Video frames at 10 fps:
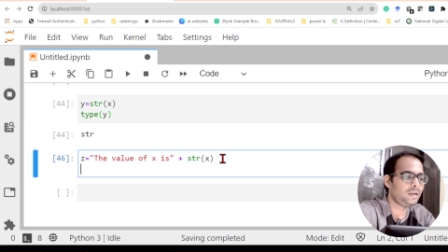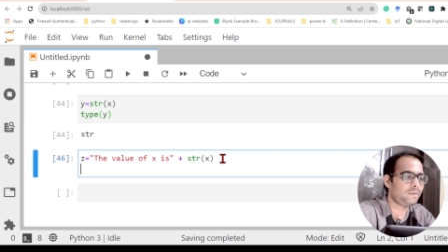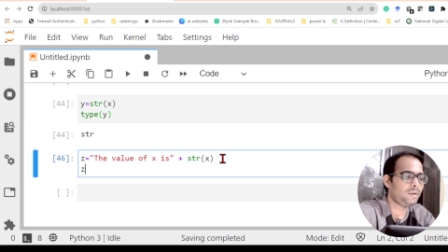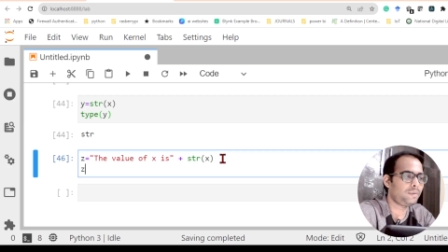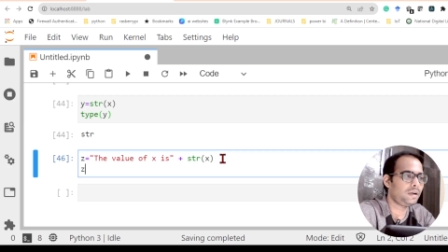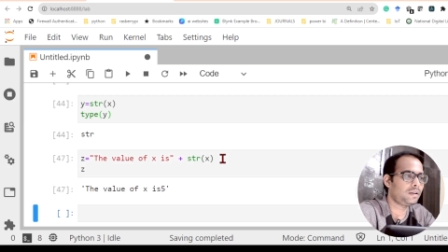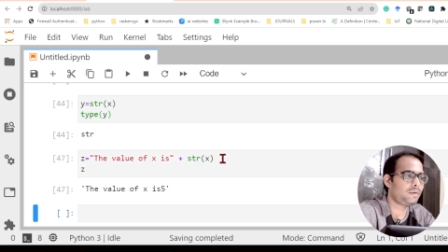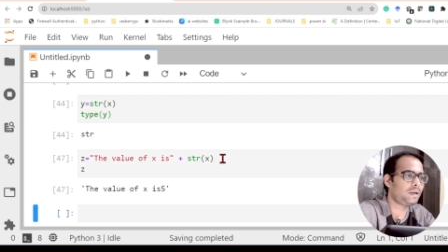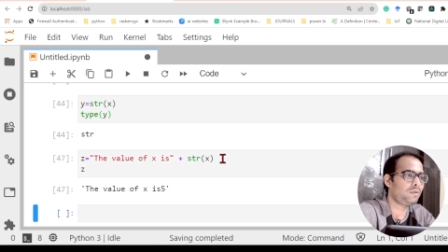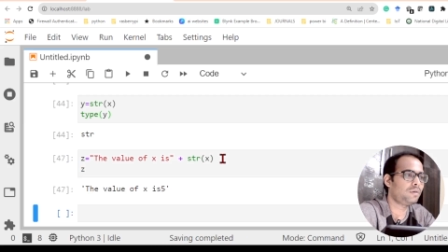If I print
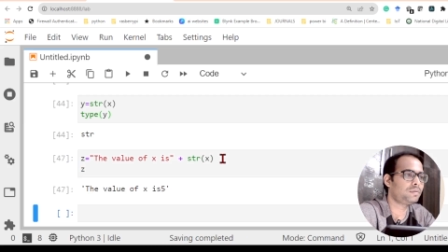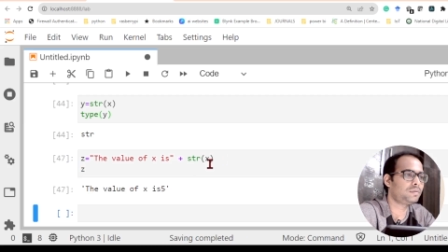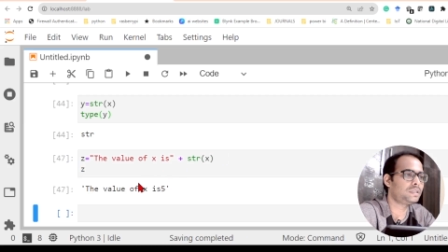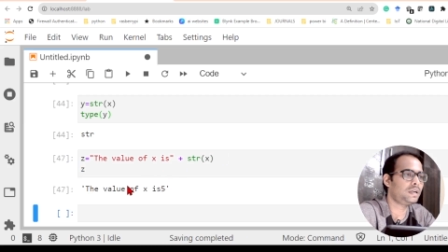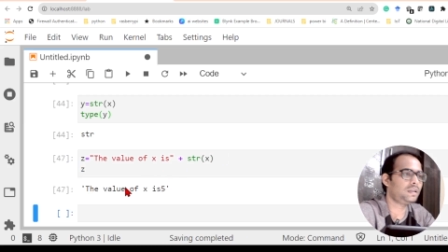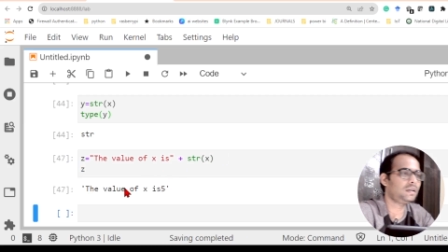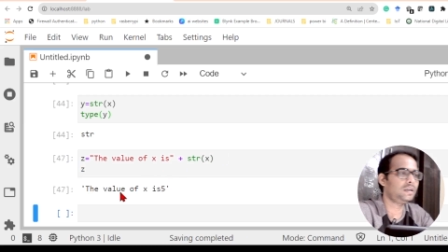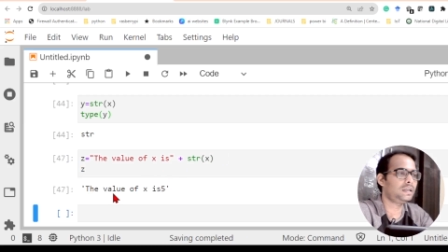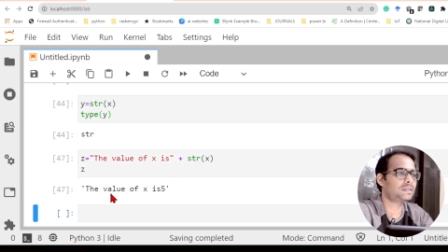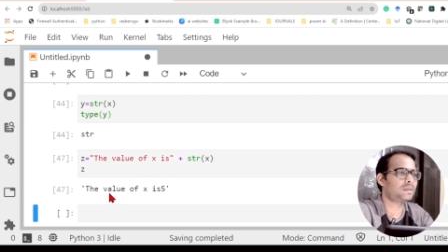the value of z, then
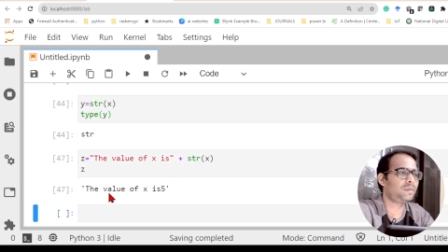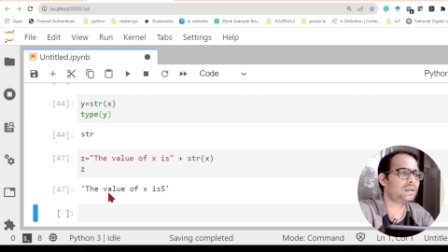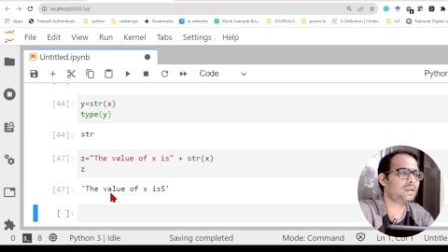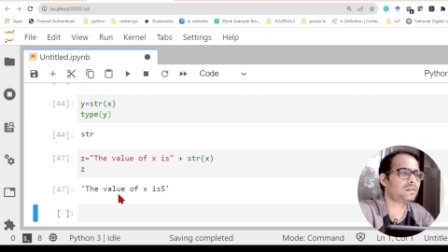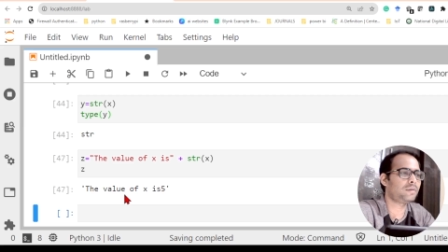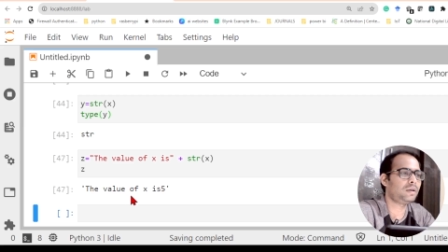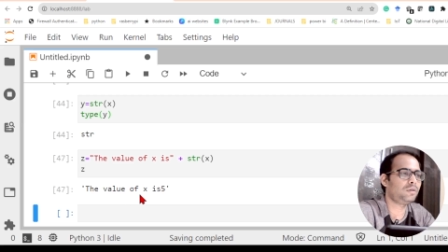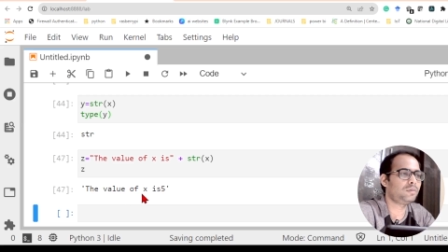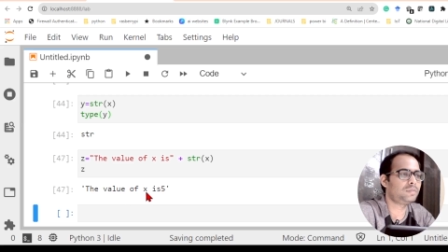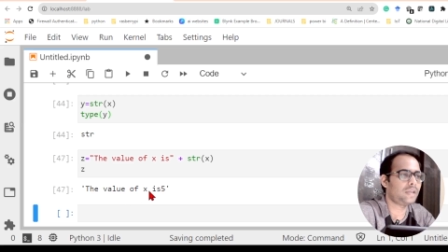it is coming as the
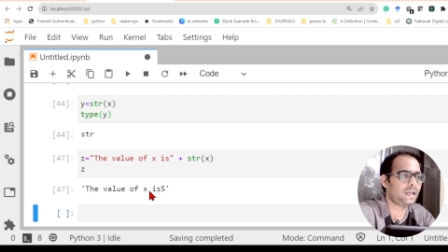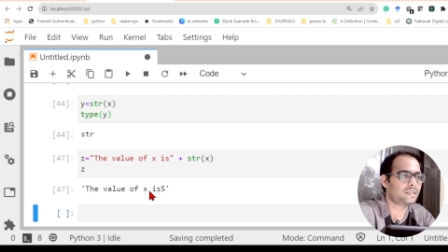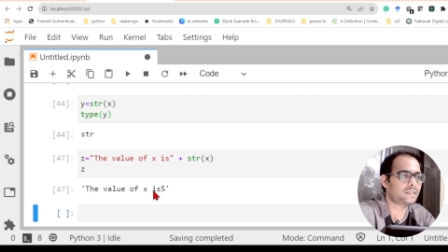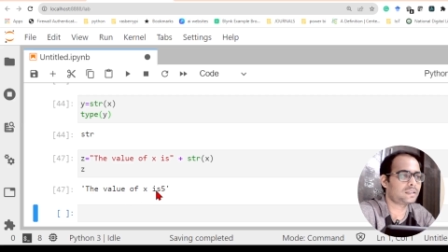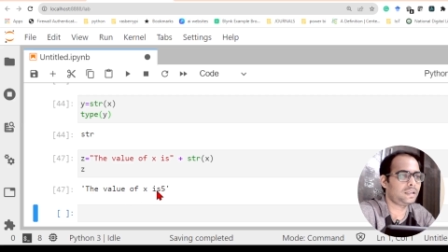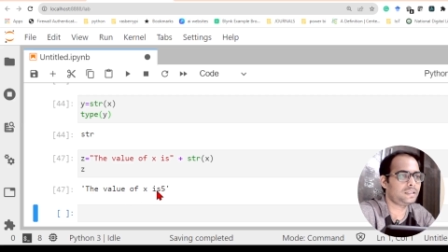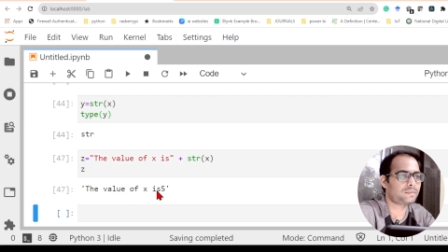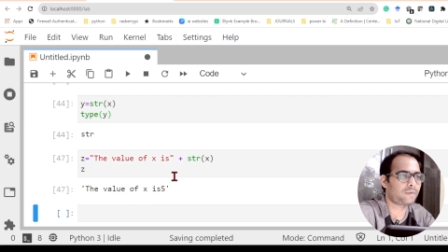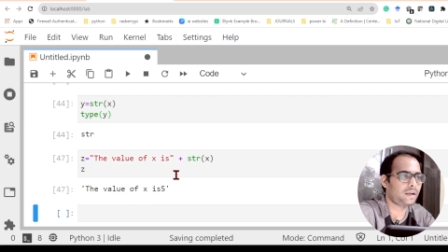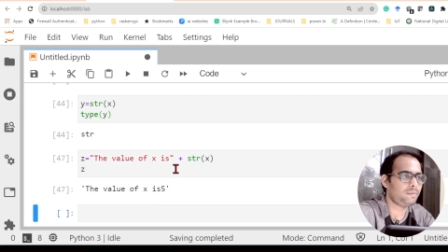value of x
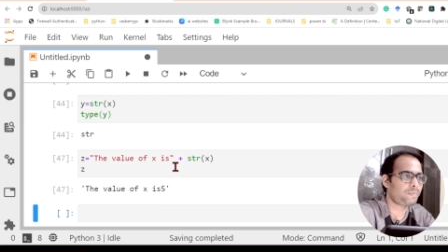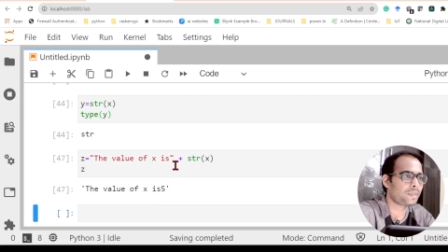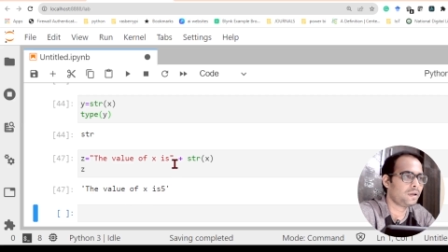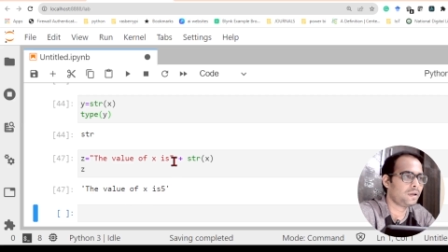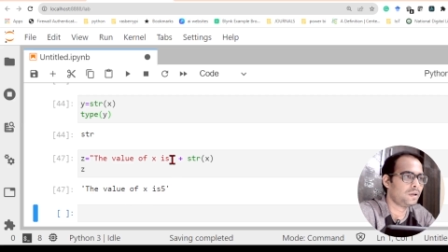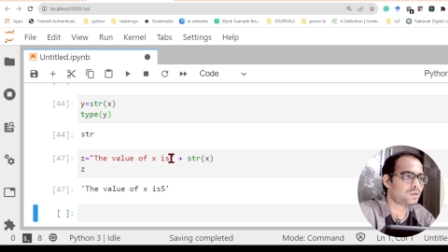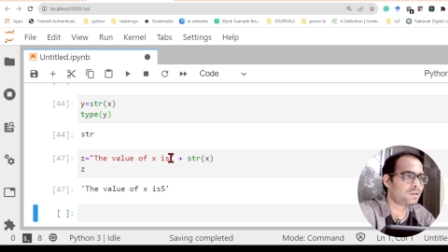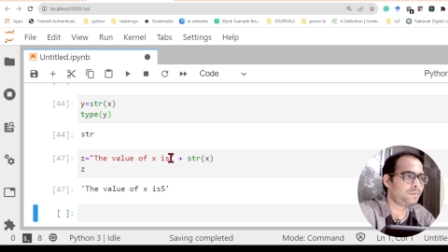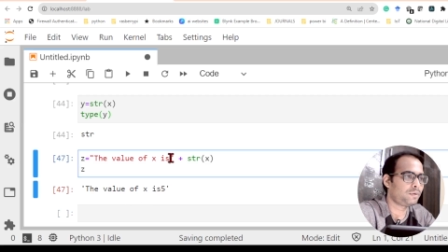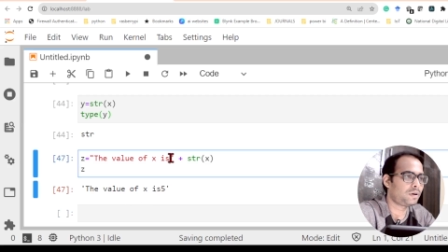is 5. So
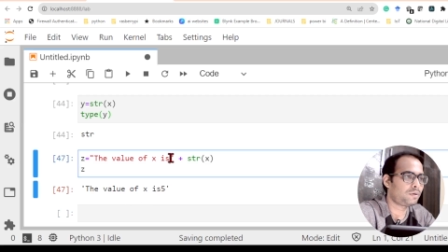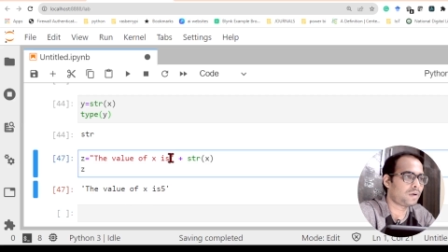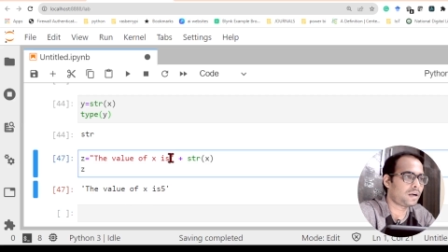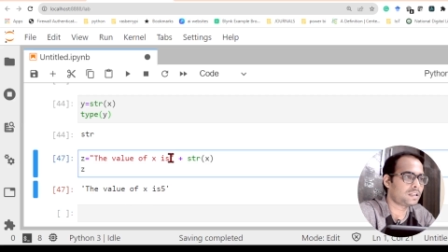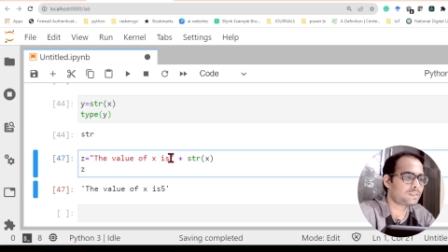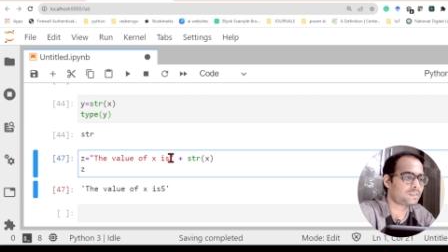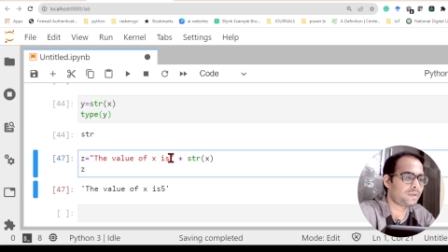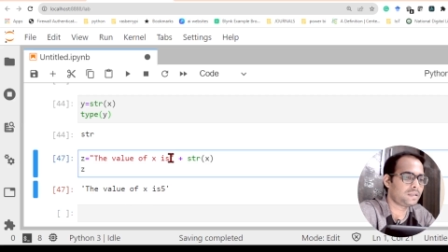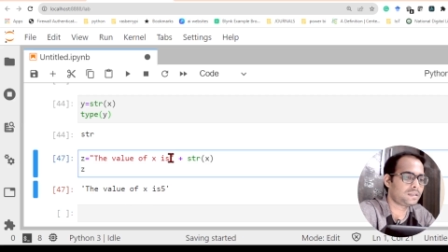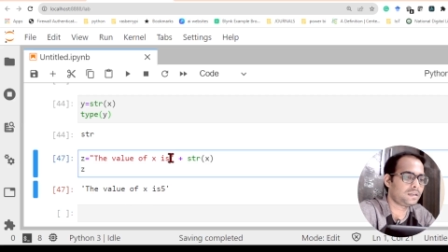if you want to add a
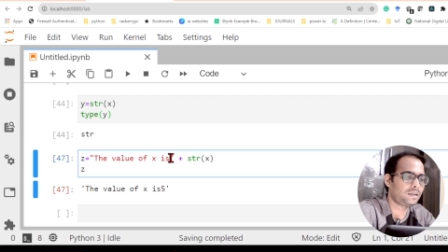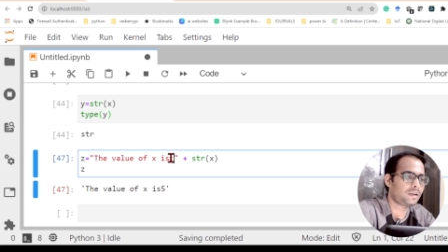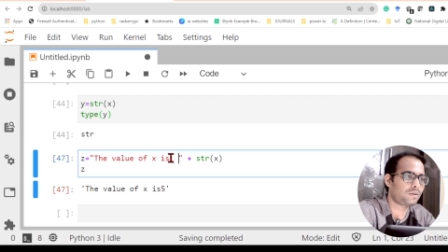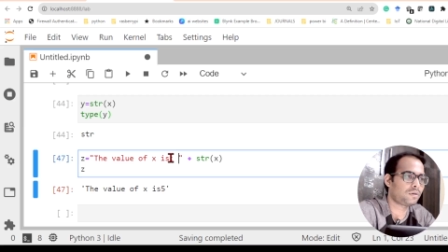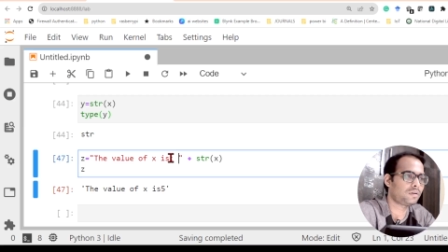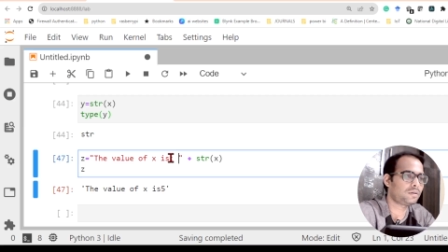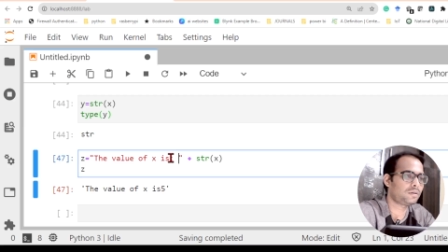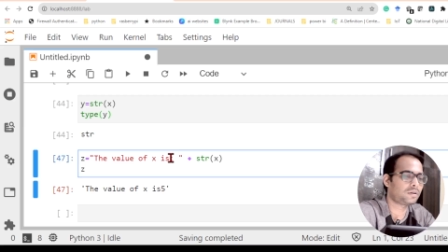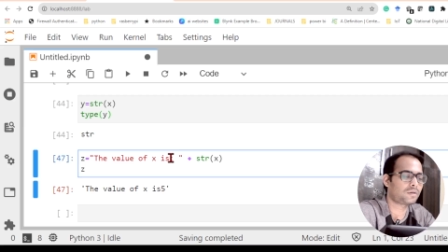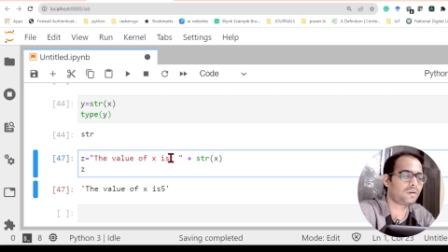space here, you can
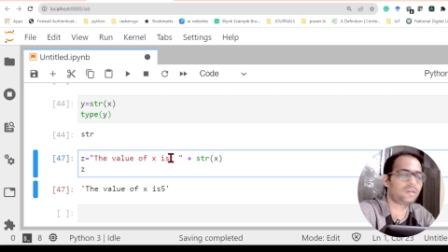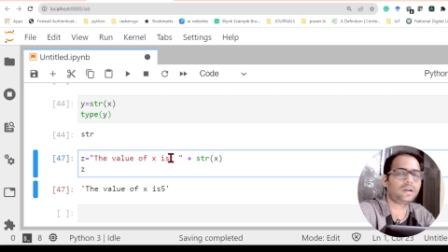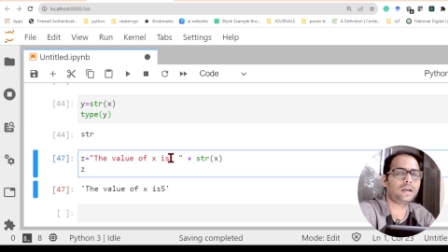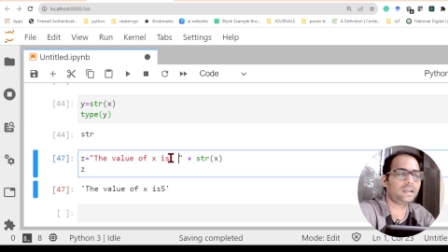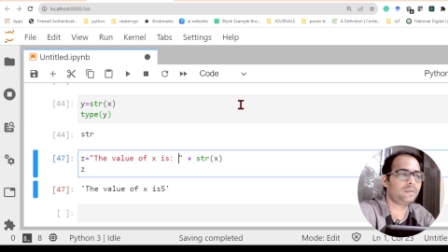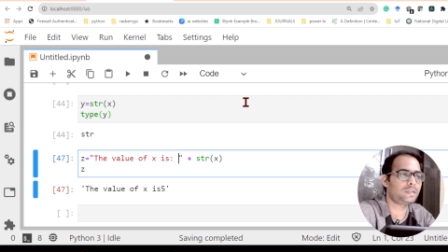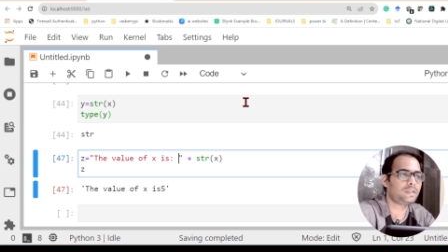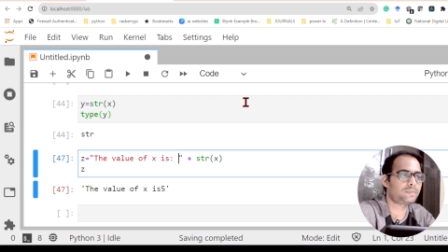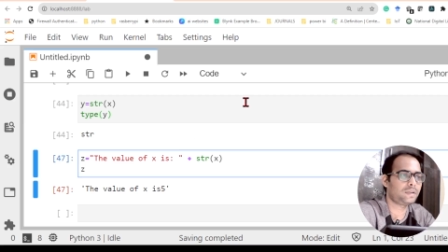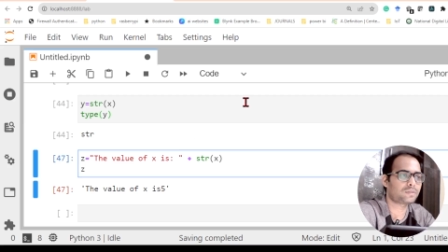go colon and give a
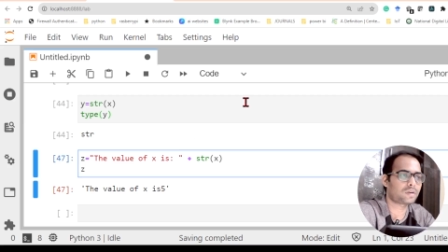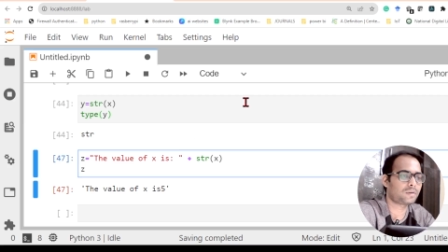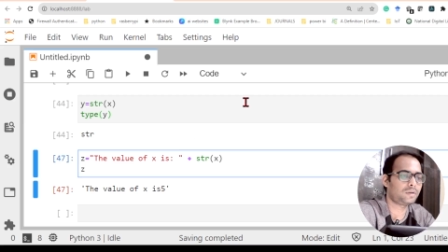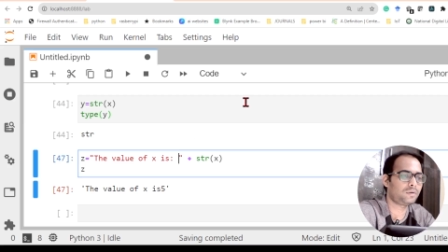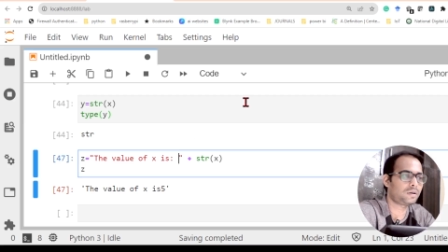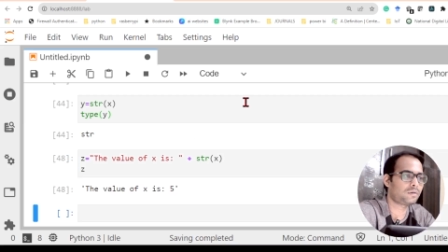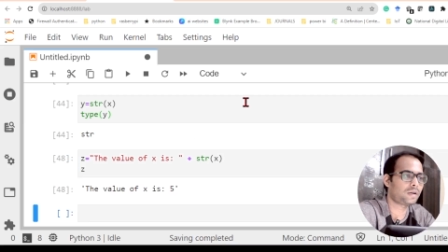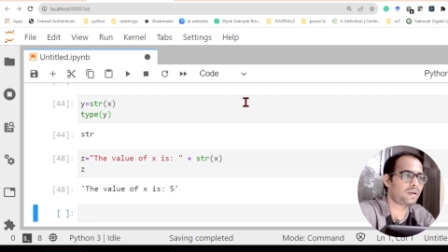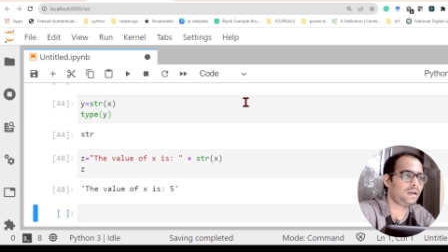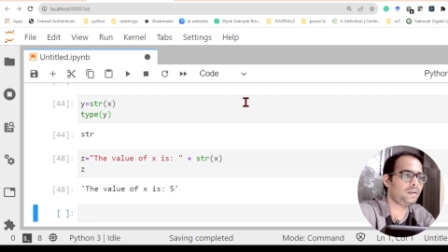space whatever you want to write.